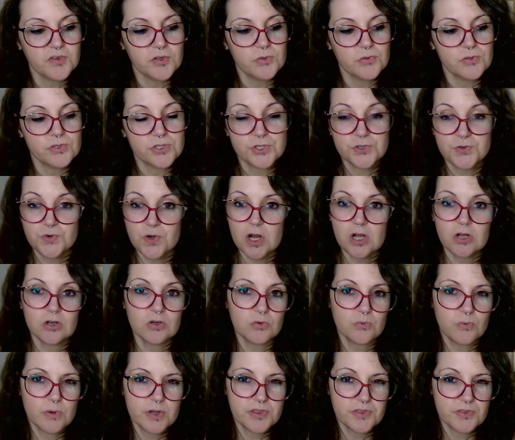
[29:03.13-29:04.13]
you
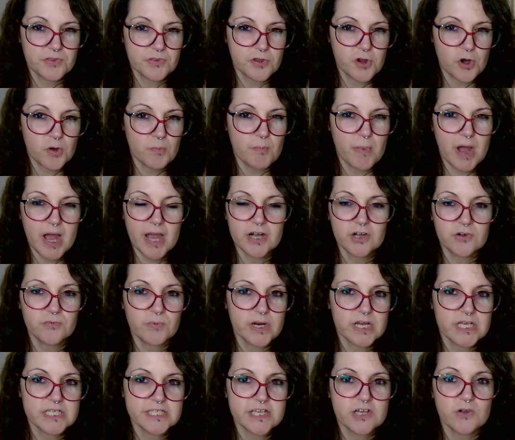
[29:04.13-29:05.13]
struggle with your mind
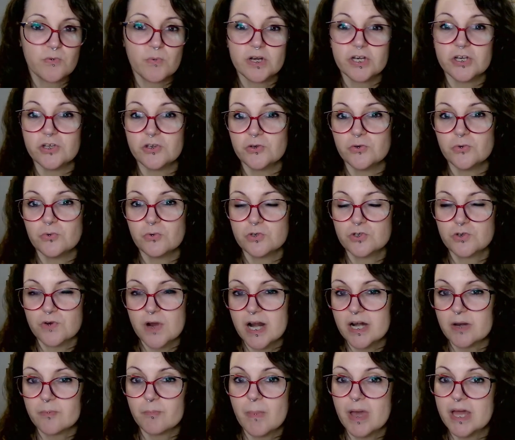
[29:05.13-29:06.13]
racing when you
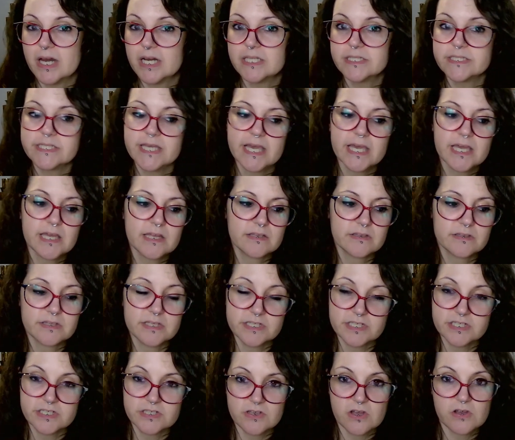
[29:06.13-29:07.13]
try to meditate,
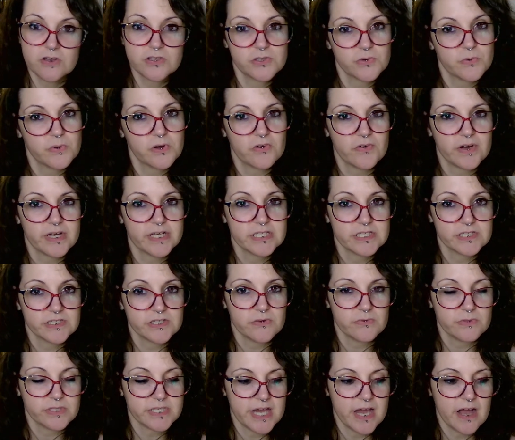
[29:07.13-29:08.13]
this is also a great
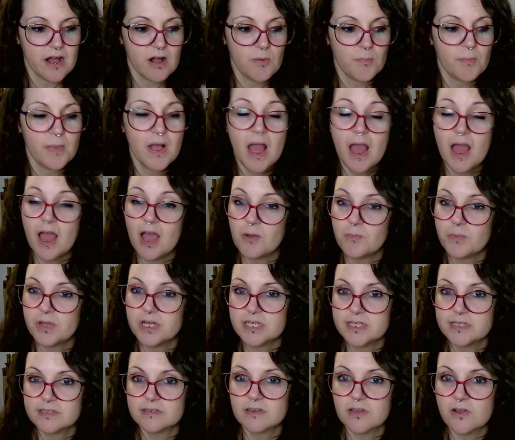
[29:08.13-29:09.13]
stone to help. And we
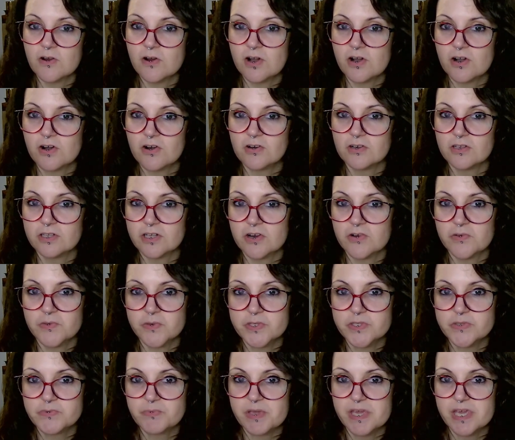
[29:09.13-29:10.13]
did learn earlier
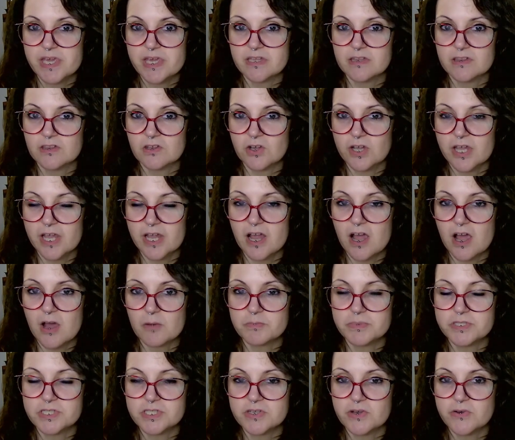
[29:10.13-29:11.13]
this week in looking
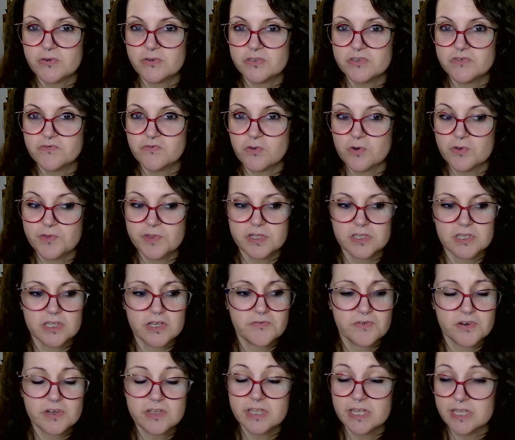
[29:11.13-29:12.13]
up stones for the
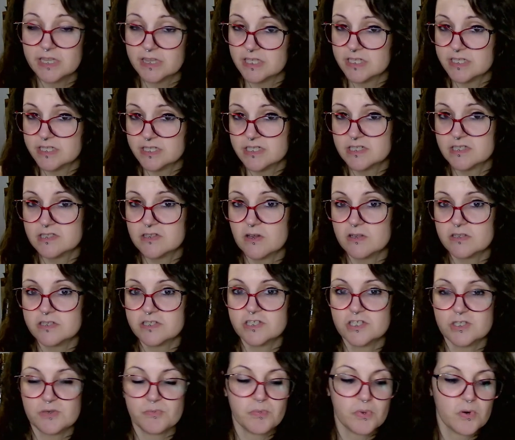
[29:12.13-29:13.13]
liver that this is thought
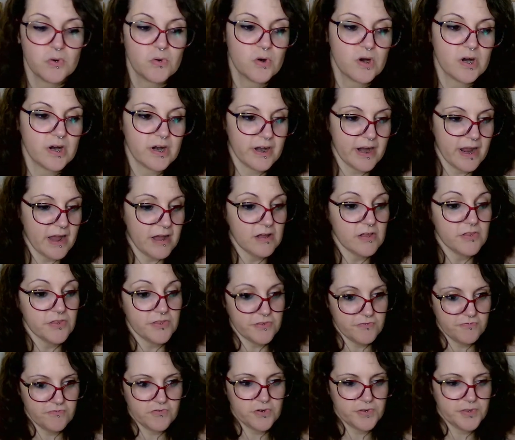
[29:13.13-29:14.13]
to support
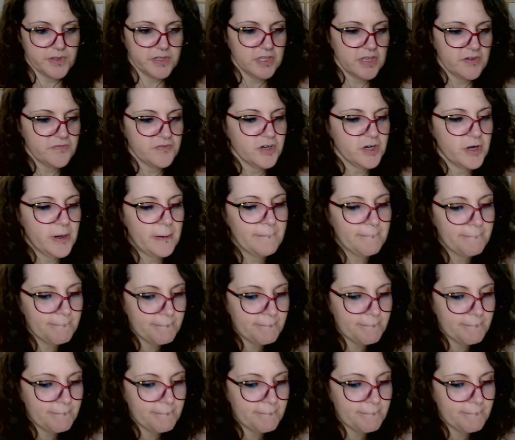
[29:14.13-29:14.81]
health for the liver.